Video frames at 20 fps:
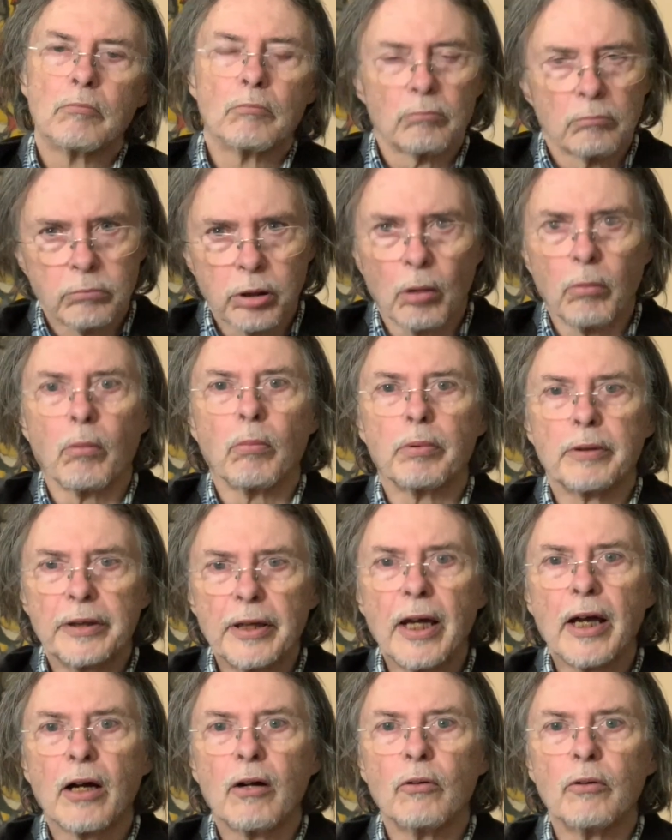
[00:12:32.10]
Probably.
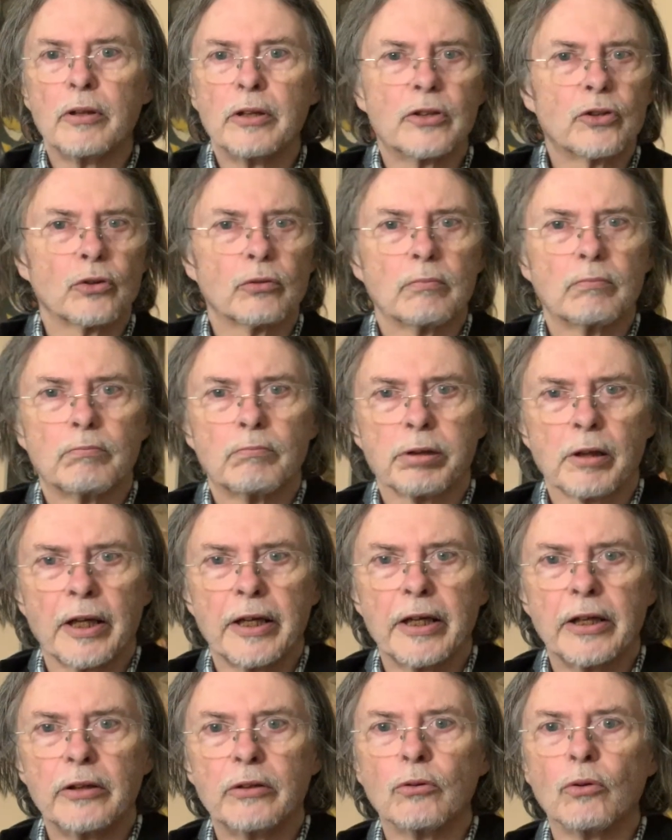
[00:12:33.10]
Now it's
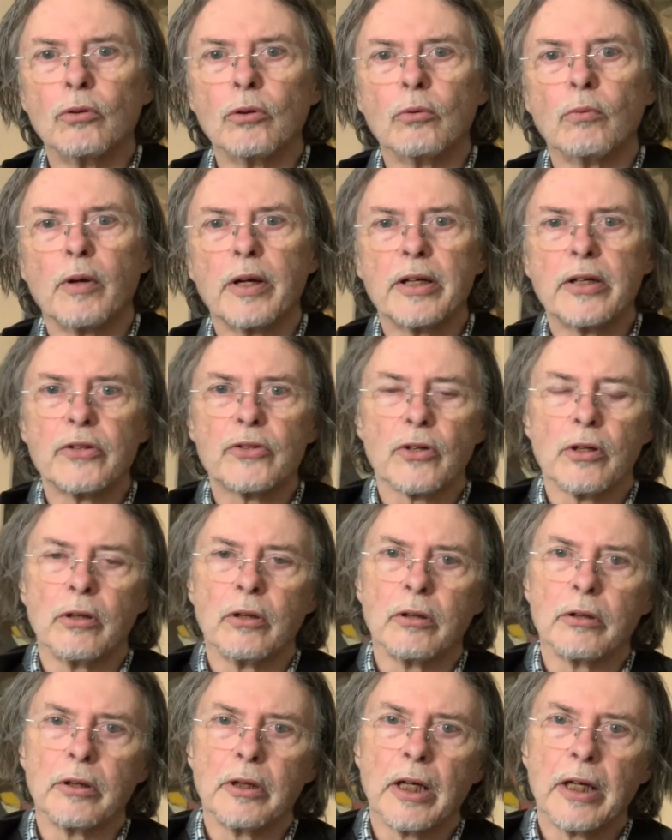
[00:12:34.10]
played always
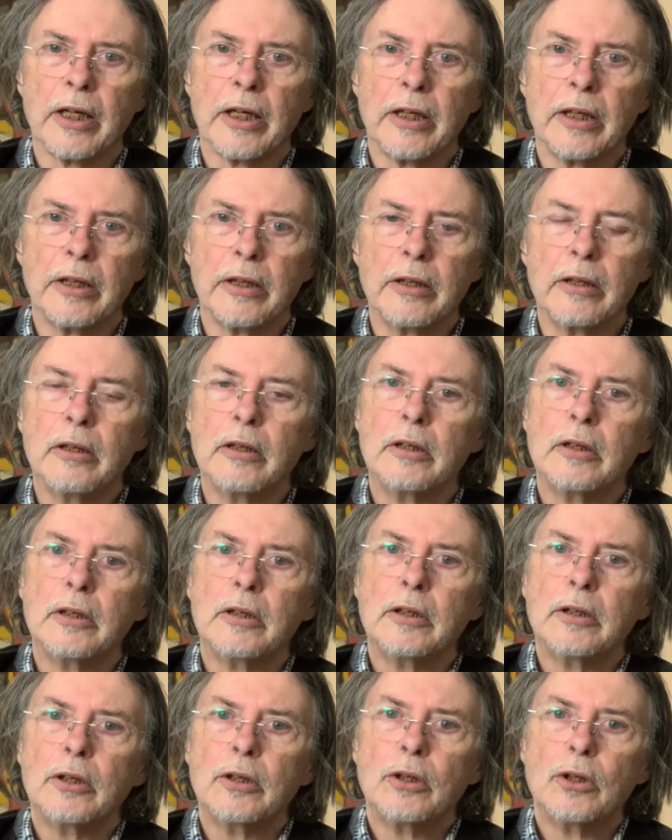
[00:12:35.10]
on a
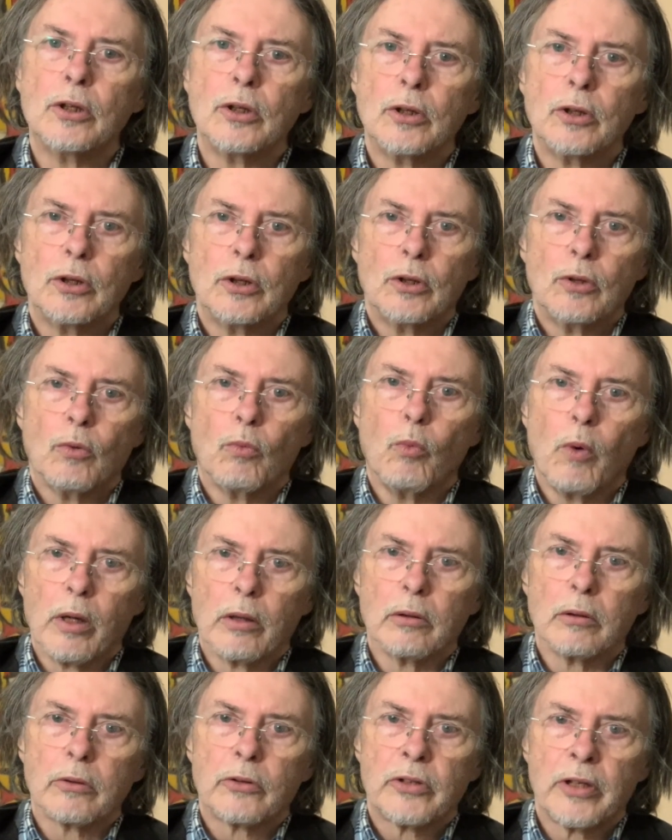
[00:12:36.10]

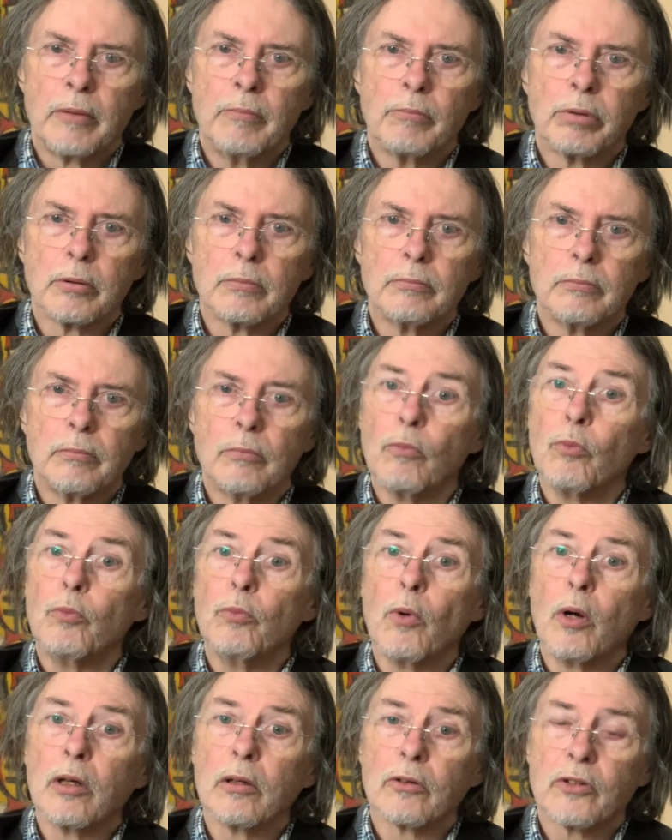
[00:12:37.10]

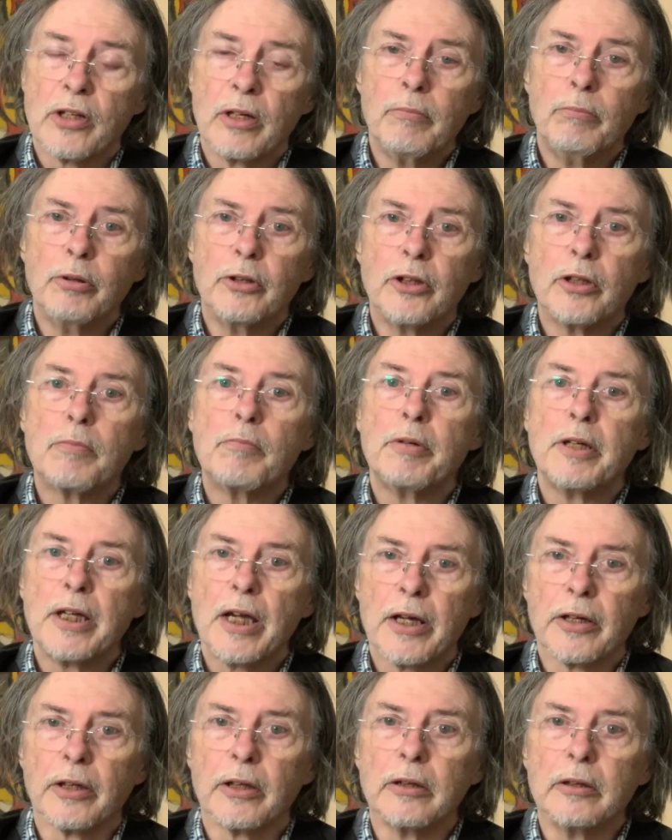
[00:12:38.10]
well-tempered
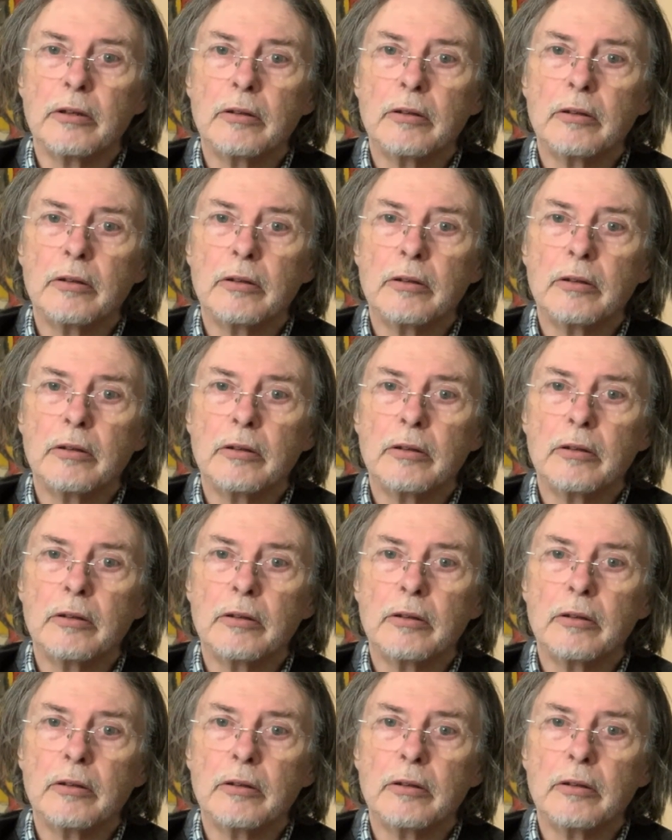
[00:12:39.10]
piano,